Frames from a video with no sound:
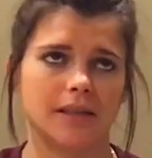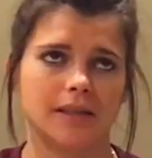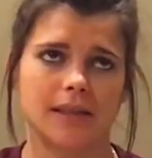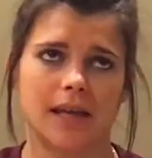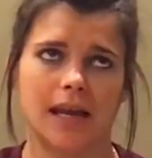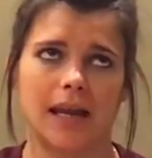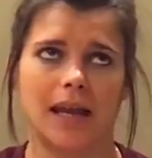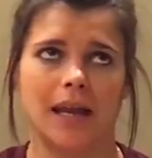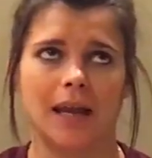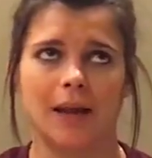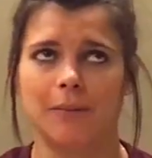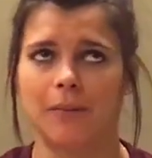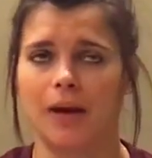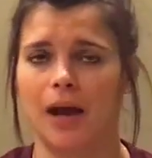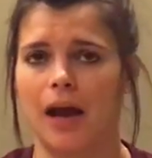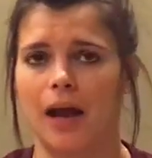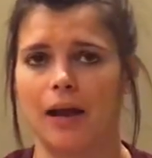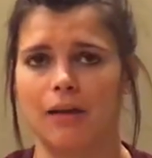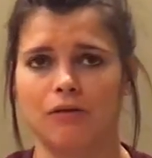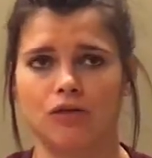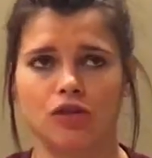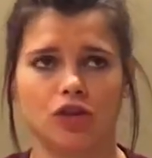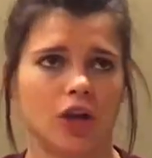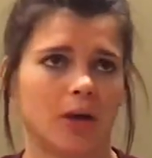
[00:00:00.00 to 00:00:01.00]
the same.
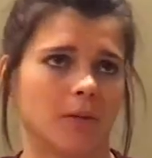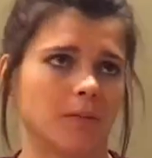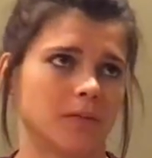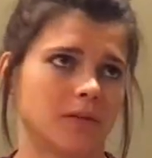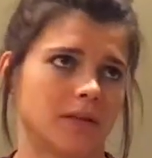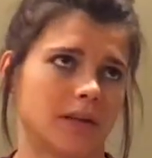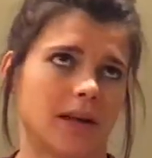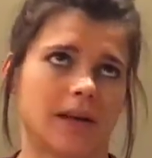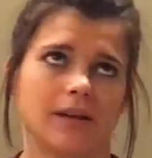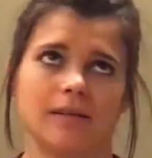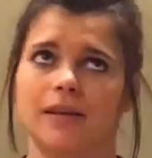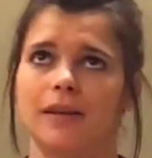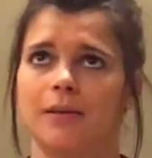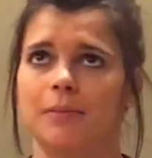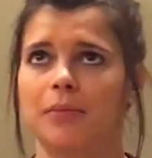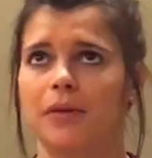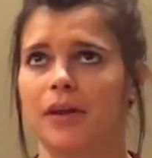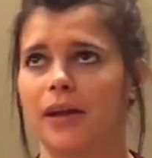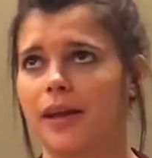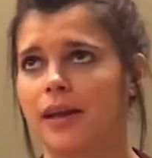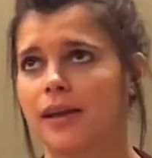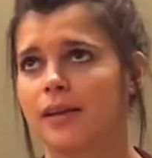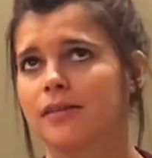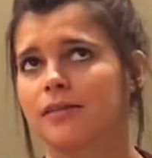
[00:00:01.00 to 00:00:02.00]
I jumped, I did
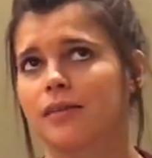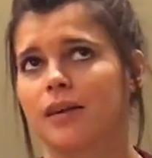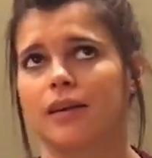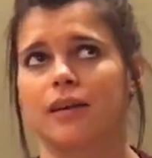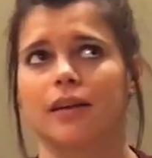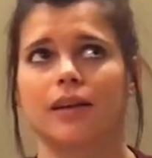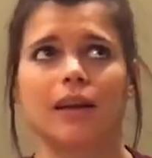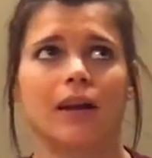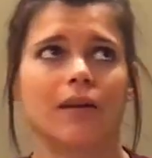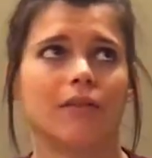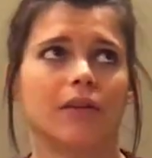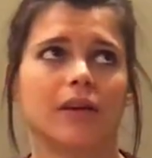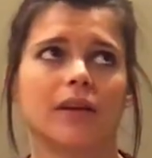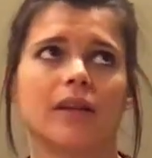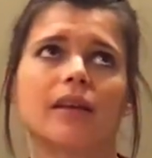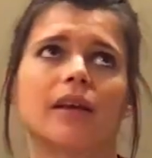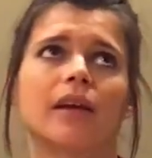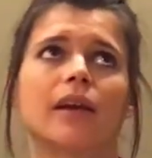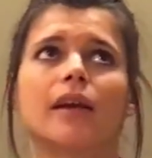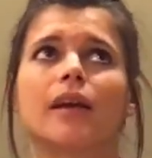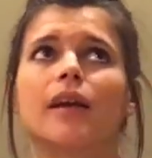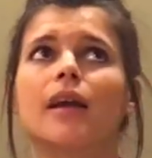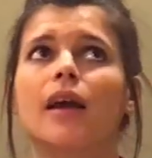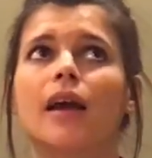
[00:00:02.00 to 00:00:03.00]
planks, I did
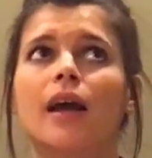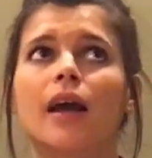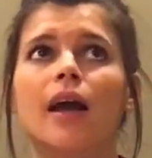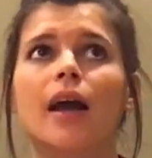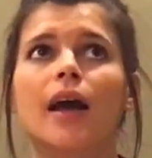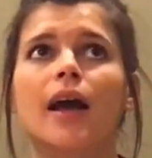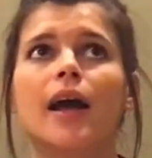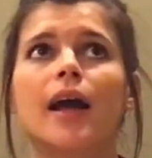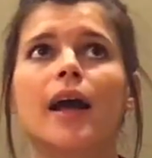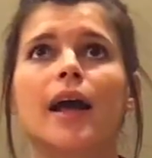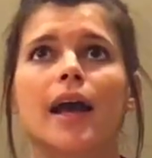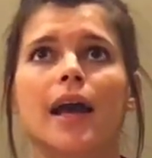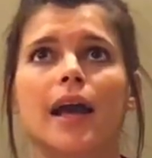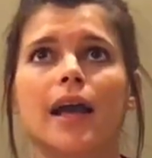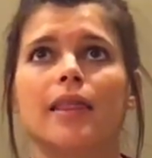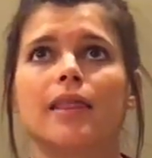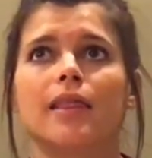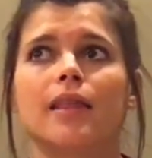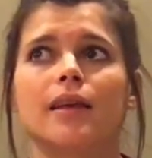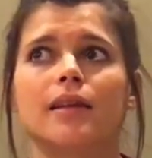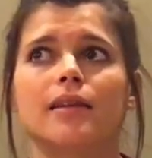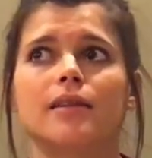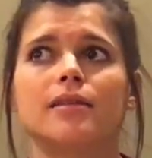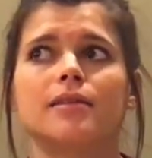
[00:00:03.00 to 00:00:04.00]
everything.
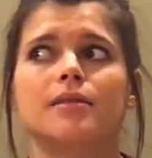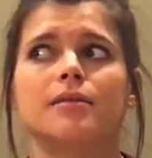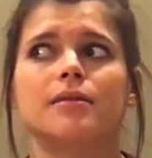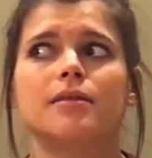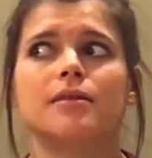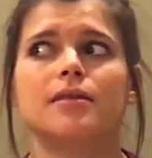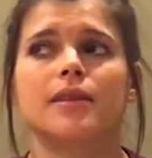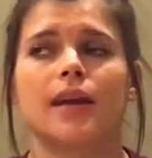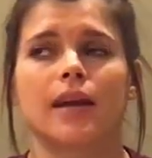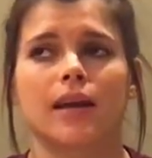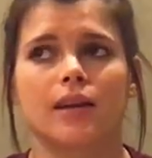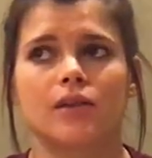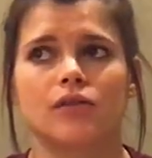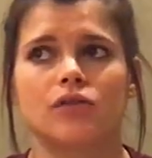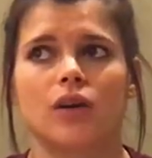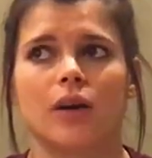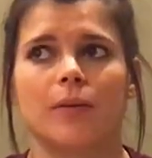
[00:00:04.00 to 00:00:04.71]
And then second